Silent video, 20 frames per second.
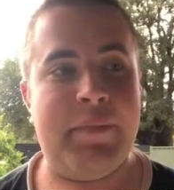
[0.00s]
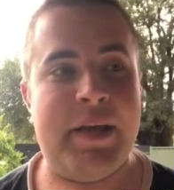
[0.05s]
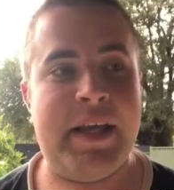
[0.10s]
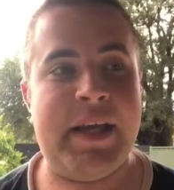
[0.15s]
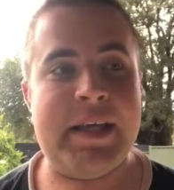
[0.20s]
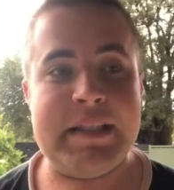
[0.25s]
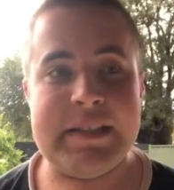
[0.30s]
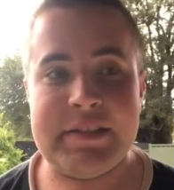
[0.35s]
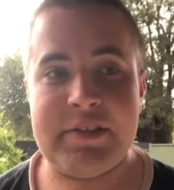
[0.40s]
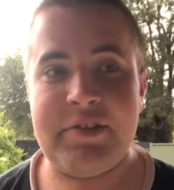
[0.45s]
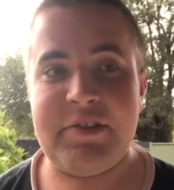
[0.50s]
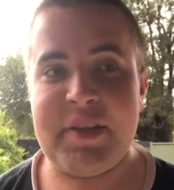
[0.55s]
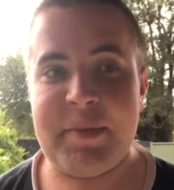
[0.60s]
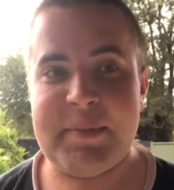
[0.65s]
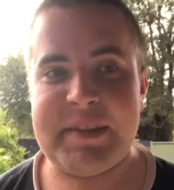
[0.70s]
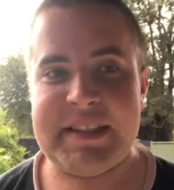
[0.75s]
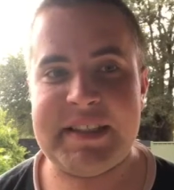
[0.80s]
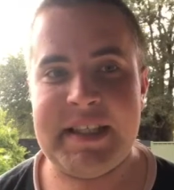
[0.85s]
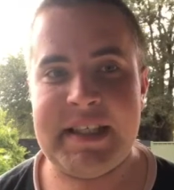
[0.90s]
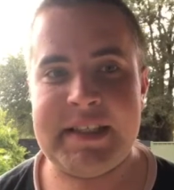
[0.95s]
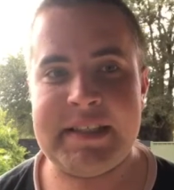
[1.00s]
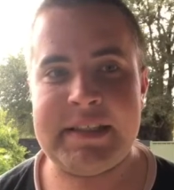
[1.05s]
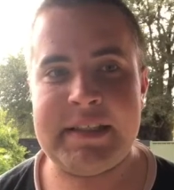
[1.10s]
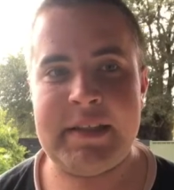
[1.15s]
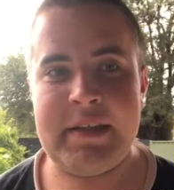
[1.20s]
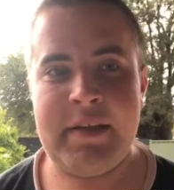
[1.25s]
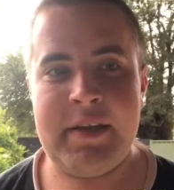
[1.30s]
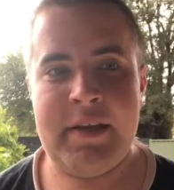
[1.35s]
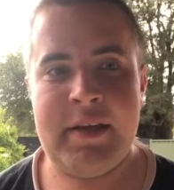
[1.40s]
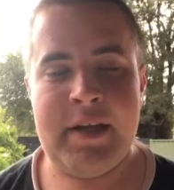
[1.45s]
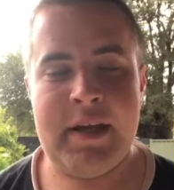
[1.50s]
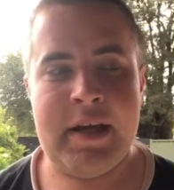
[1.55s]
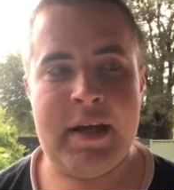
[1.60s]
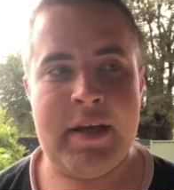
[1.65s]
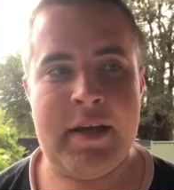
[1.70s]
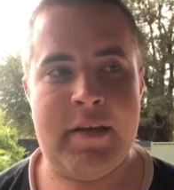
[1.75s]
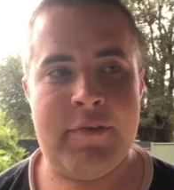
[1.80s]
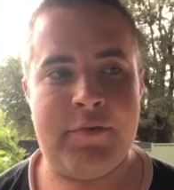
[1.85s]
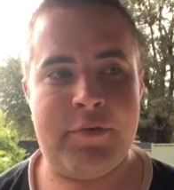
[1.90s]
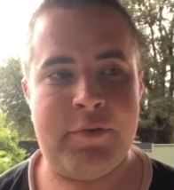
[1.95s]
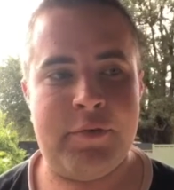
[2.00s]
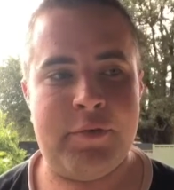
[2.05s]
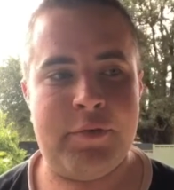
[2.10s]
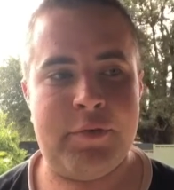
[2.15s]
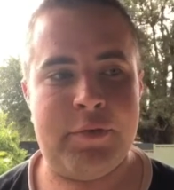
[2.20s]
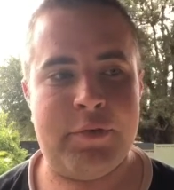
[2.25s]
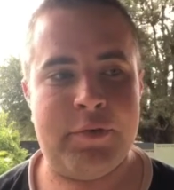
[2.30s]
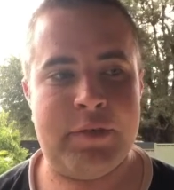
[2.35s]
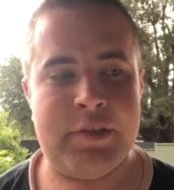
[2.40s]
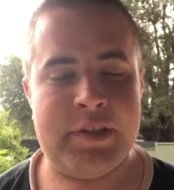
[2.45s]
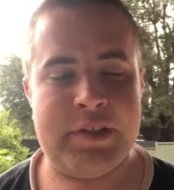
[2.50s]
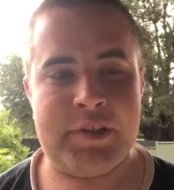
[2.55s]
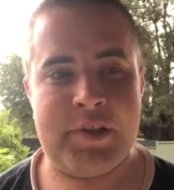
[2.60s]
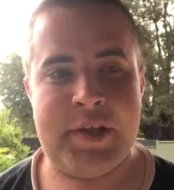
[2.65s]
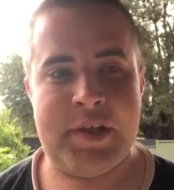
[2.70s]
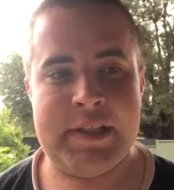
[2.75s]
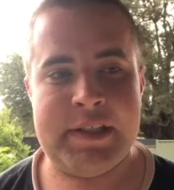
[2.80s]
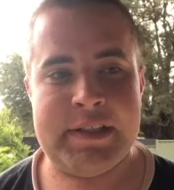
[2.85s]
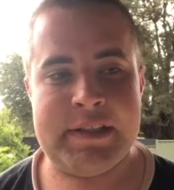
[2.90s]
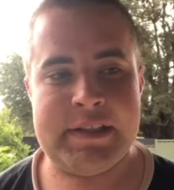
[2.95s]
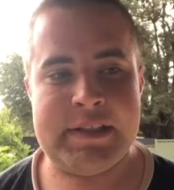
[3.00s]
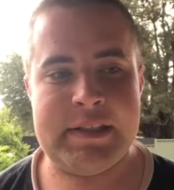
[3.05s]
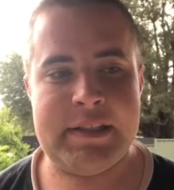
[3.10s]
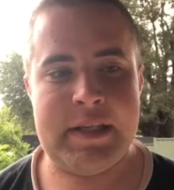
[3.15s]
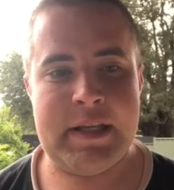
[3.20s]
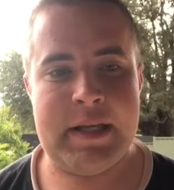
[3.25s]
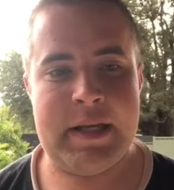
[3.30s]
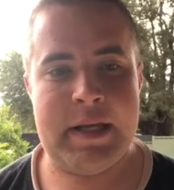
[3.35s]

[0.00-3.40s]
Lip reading: He is on number six for the Titans,